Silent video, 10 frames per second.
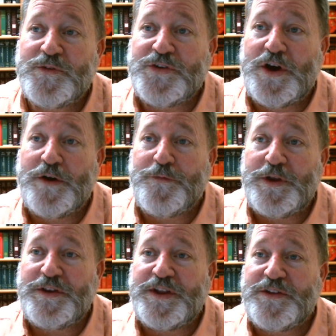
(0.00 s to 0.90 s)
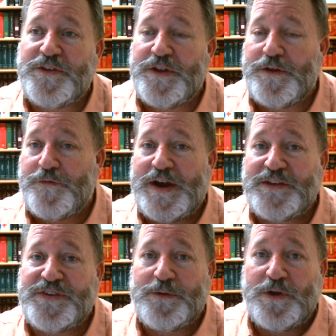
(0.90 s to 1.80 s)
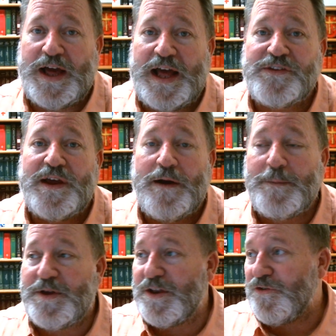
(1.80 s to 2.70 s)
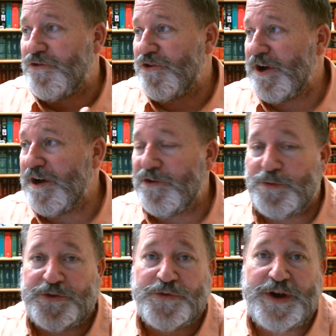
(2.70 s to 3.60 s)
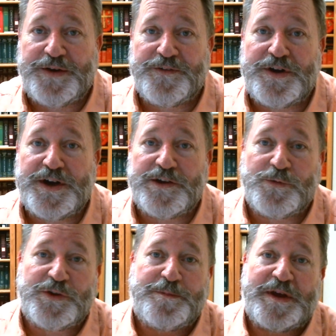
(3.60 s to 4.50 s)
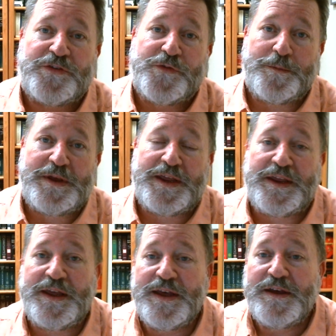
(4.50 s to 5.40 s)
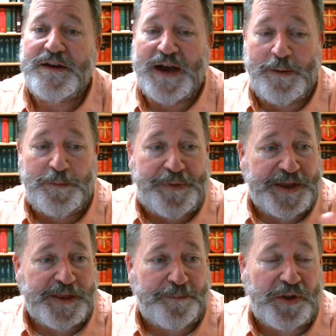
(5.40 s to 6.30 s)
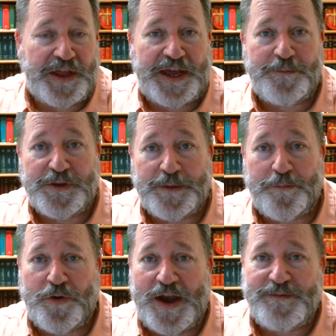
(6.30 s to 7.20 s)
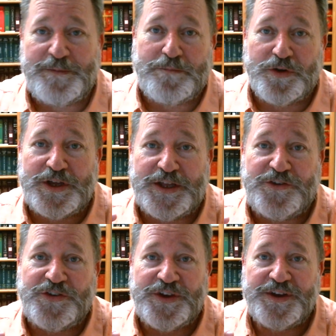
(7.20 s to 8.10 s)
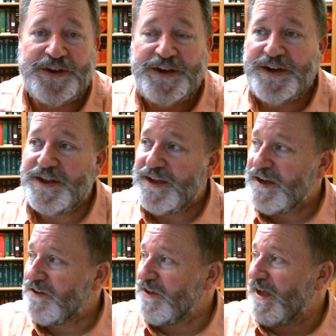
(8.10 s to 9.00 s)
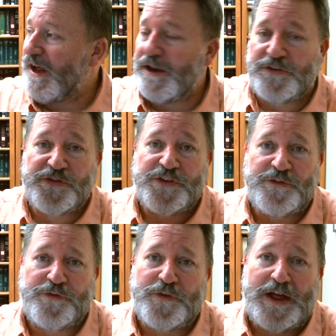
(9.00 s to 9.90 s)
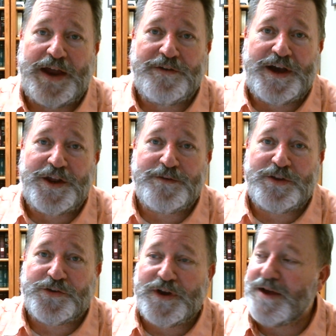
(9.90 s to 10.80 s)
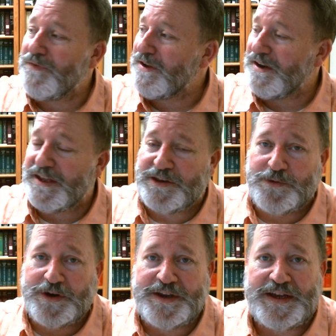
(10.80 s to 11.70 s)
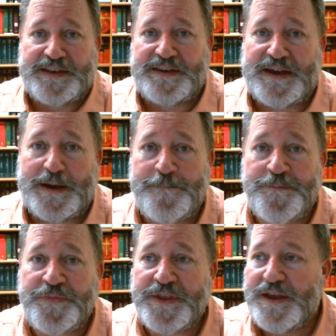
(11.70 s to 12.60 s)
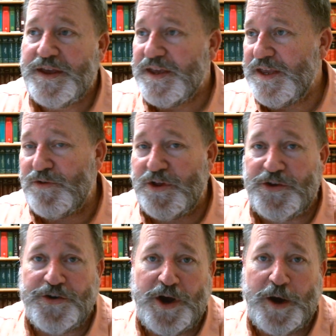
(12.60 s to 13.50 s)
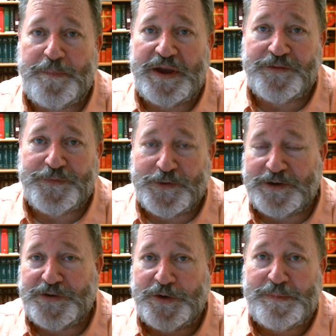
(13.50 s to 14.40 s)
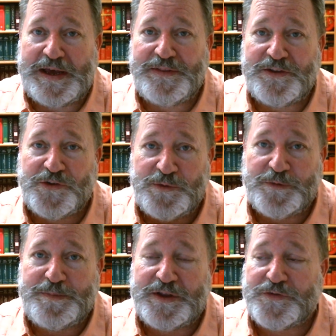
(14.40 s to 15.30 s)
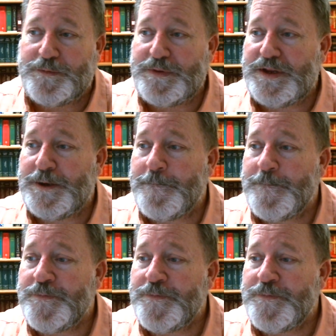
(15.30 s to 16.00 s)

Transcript: So if I said, well, that's how I'm going to judge what's right and wrong, is what's best for me, I would pick the plan with the private bridge, because I can fly right over the traffic and get to work on time. Even though you're all paying for it, too bad, this is what's best for me.